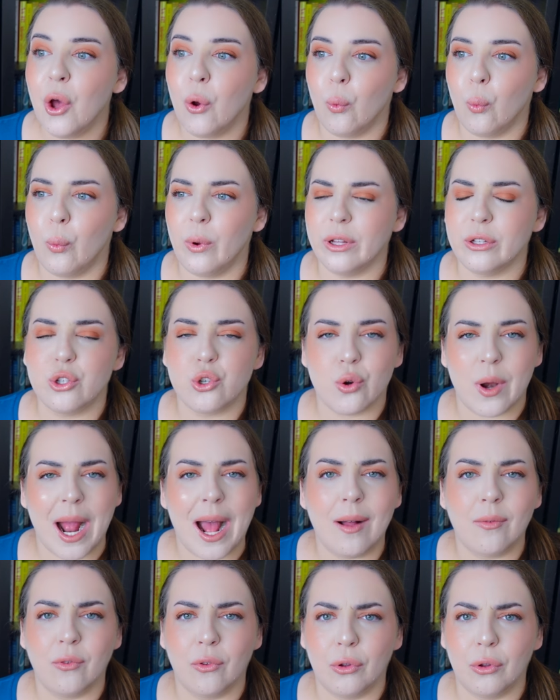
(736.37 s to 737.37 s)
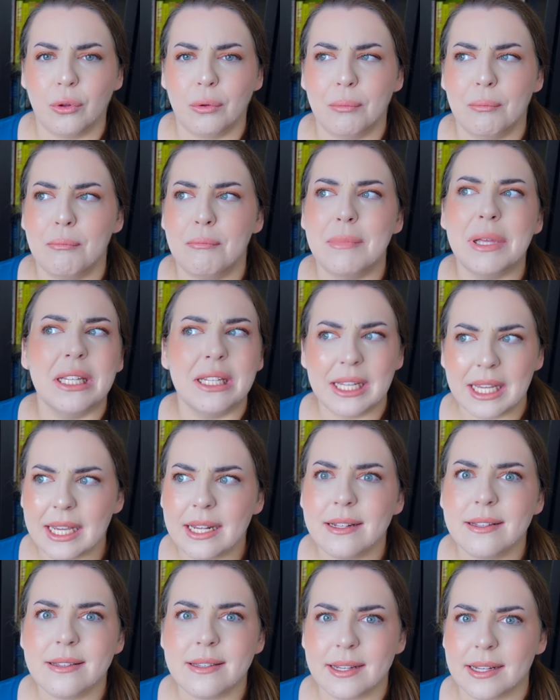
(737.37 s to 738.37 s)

will travel millions,